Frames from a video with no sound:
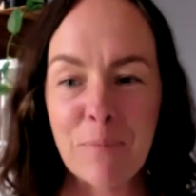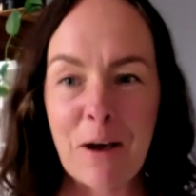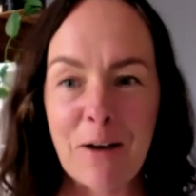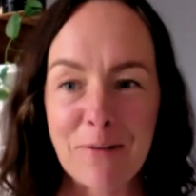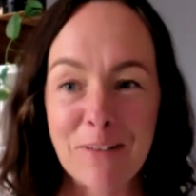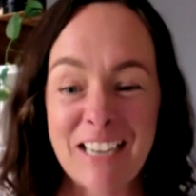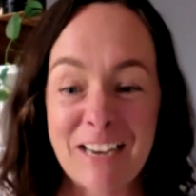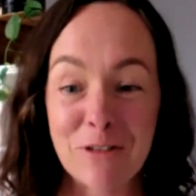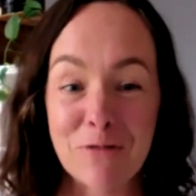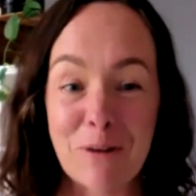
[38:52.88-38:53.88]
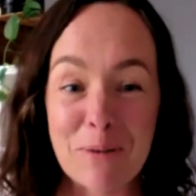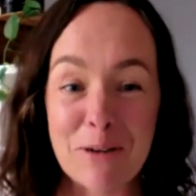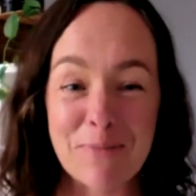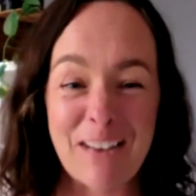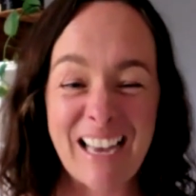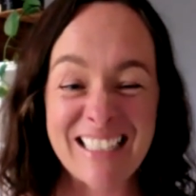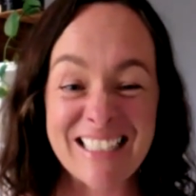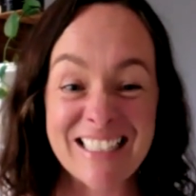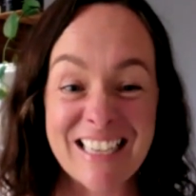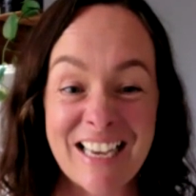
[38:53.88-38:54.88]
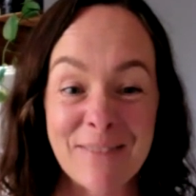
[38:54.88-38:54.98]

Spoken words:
But I'm going to have to wrap it up, and